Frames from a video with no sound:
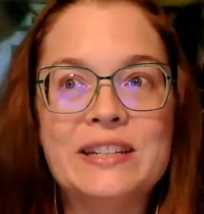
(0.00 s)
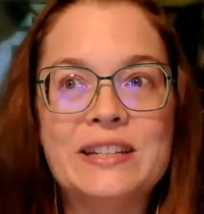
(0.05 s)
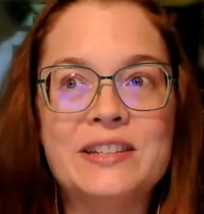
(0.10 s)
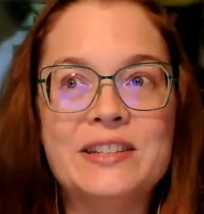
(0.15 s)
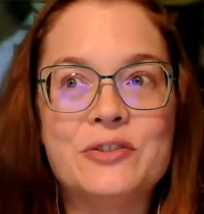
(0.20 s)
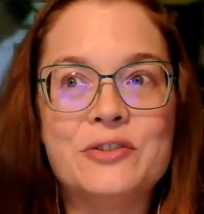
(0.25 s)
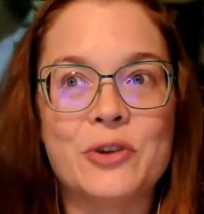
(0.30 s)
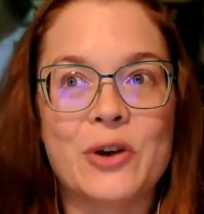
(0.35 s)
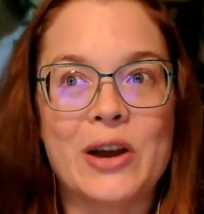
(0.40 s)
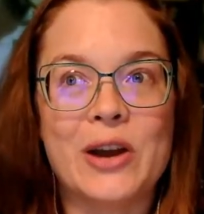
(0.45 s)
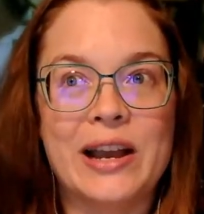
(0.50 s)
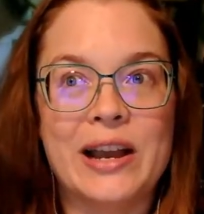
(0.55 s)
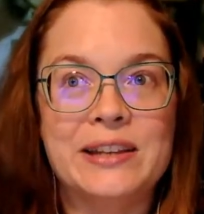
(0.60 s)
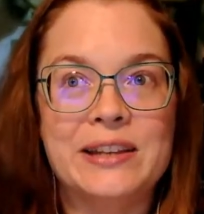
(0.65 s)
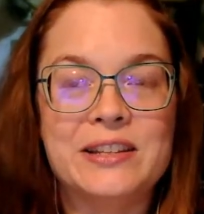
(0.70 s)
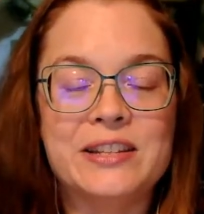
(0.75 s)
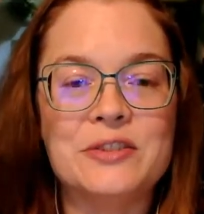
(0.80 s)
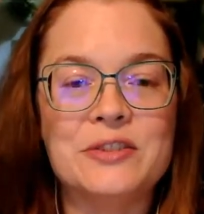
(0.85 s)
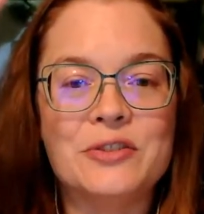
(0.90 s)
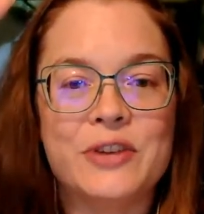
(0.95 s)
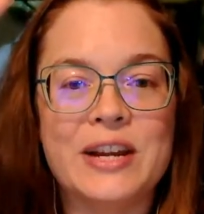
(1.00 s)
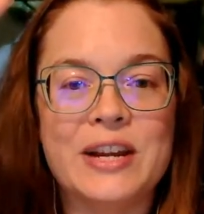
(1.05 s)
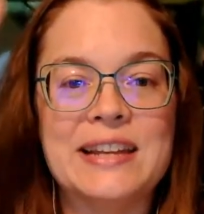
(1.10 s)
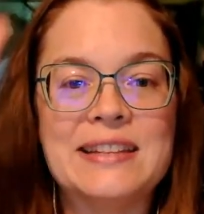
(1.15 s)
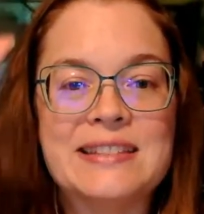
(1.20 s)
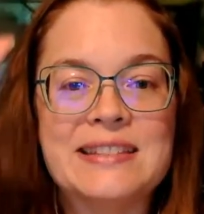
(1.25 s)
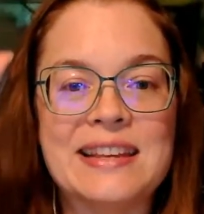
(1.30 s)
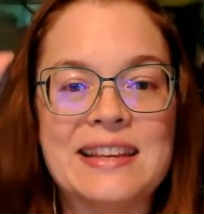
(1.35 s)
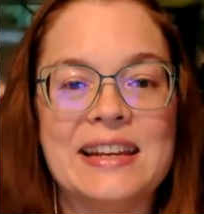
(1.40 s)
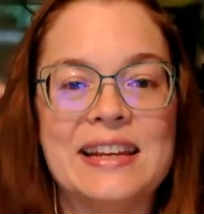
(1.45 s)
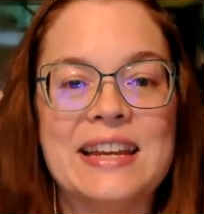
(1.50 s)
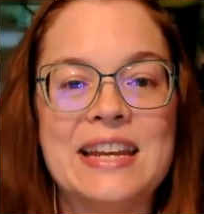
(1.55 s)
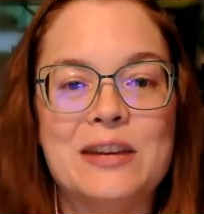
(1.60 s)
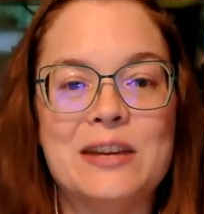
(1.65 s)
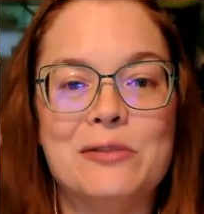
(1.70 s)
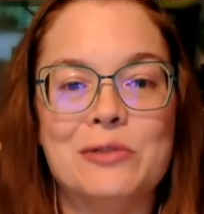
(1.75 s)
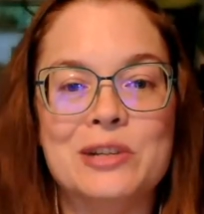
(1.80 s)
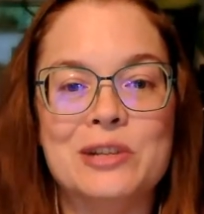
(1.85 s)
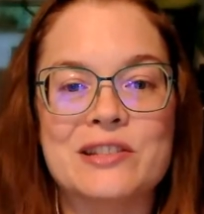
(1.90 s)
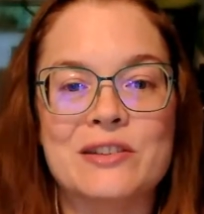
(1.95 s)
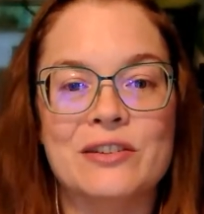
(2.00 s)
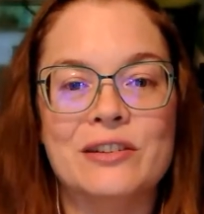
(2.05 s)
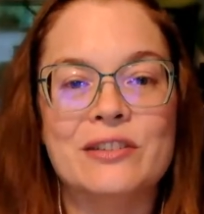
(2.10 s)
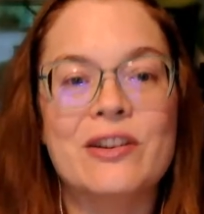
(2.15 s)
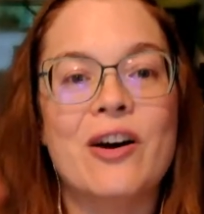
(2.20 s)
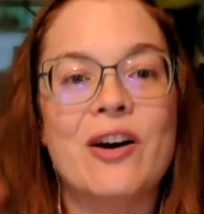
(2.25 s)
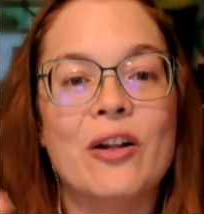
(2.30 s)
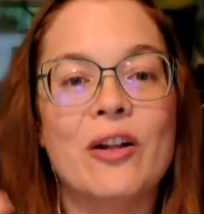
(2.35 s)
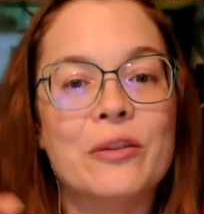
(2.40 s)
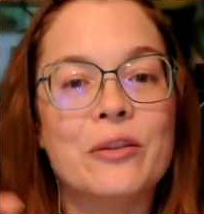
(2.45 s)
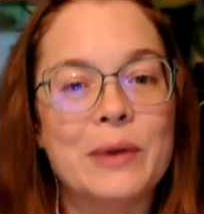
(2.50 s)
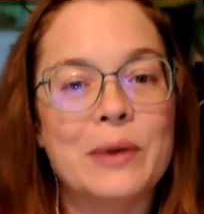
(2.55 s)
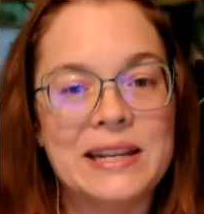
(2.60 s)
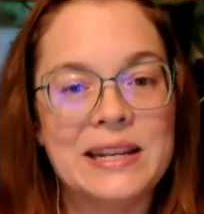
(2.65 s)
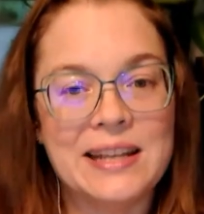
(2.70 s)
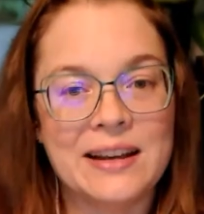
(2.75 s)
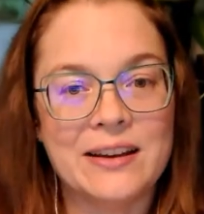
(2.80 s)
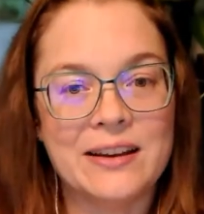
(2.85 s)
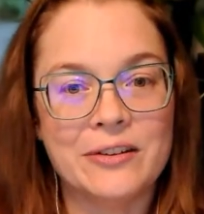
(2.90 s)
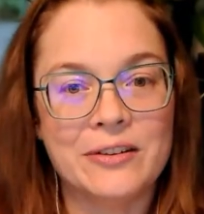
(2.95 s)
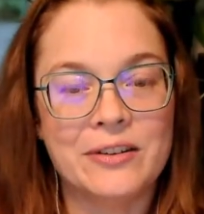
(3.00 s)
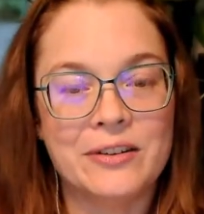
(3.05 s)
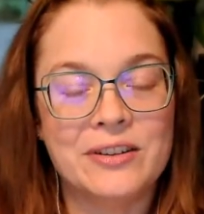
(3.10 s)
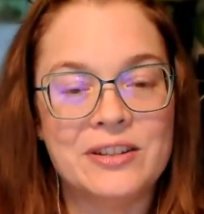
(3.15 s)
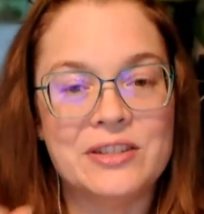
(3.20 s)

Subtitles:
to try to translate a key result all the way down